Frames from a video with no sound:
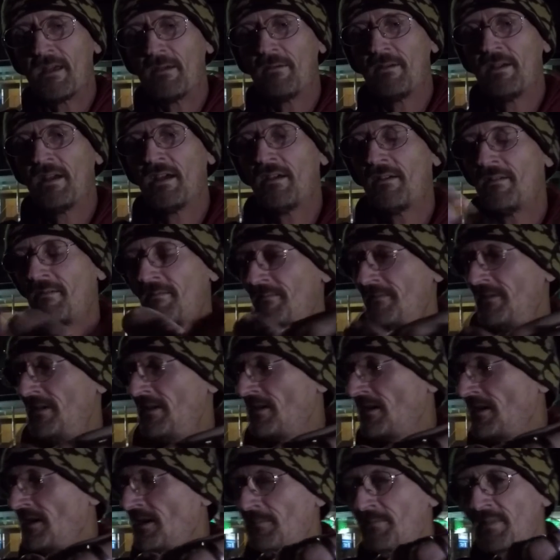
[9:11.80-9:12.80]
we go. You
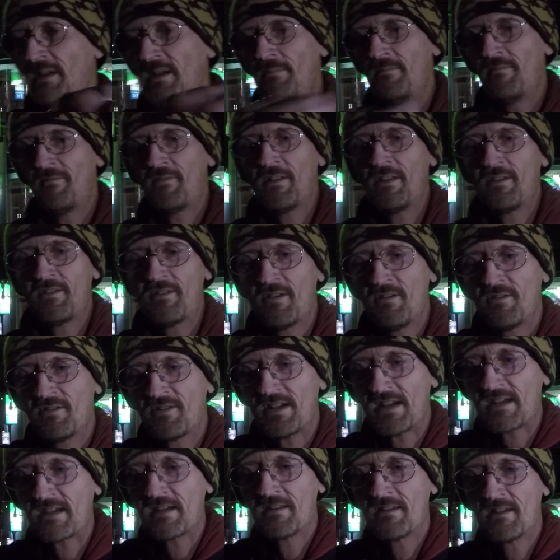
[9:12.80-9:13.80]
got your beep for the
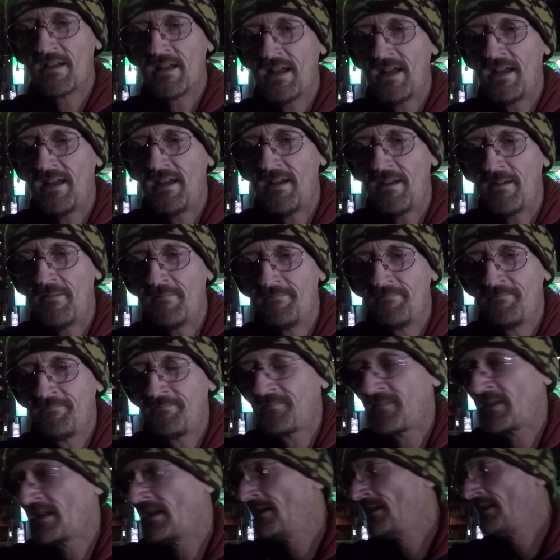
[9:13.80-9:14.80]
2-second delay.
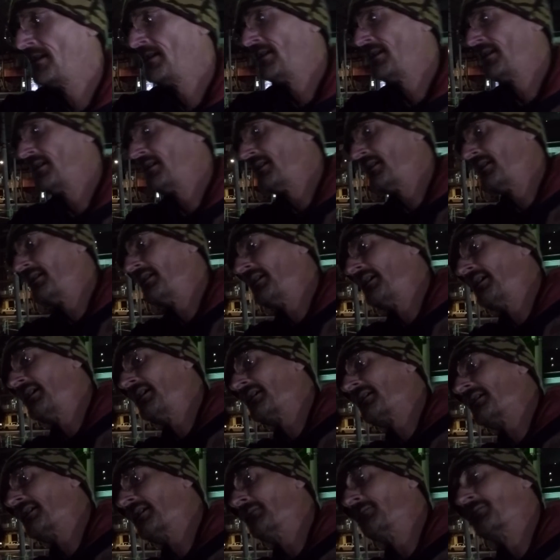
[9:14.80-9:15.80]

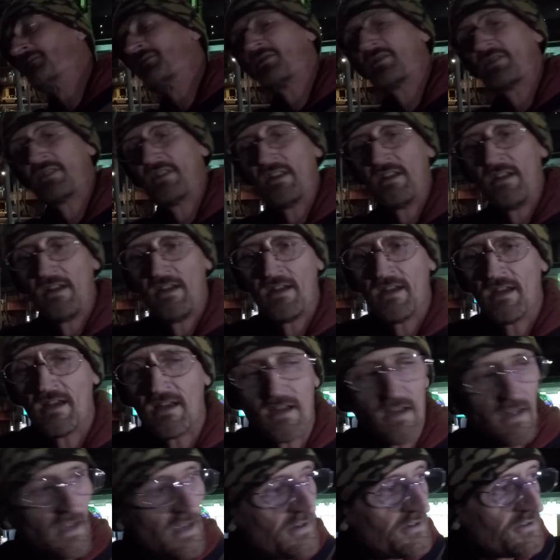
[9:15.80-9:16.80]
Here comes the
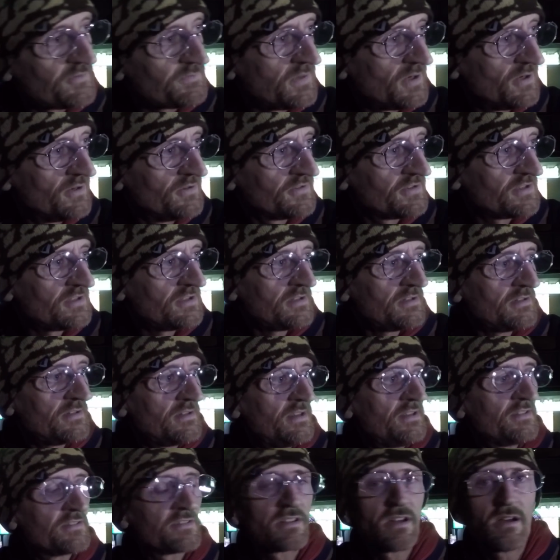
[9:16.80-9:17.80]
exposure
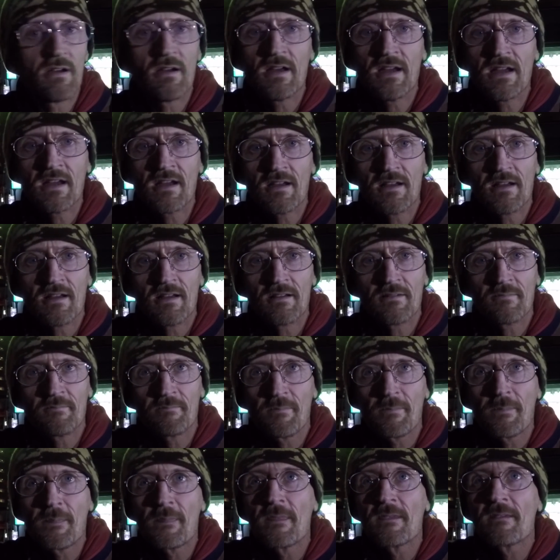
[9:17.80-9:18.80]
is going.
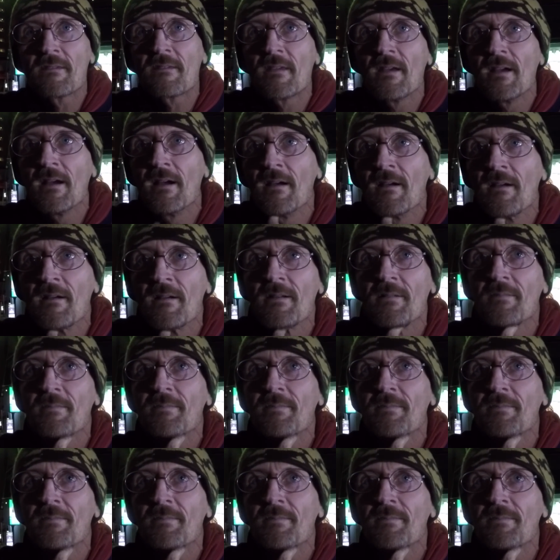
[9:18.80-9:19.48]
So